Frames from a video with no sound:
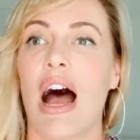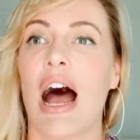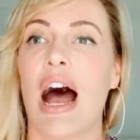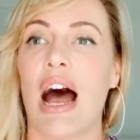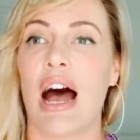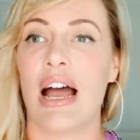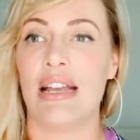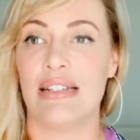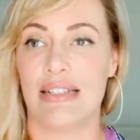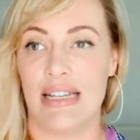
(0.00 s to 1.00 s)

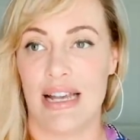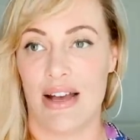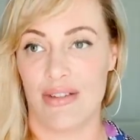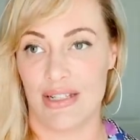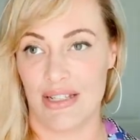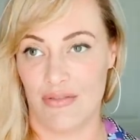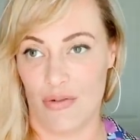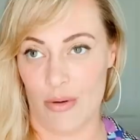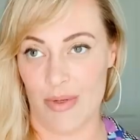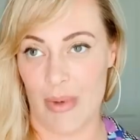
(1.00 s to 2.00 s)
I see how this
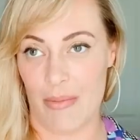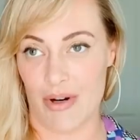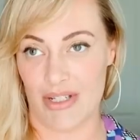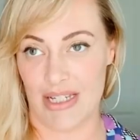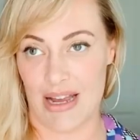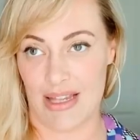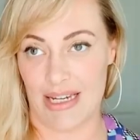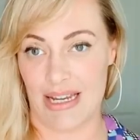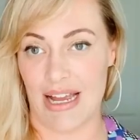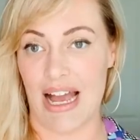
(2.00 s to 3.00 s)
informed my personality.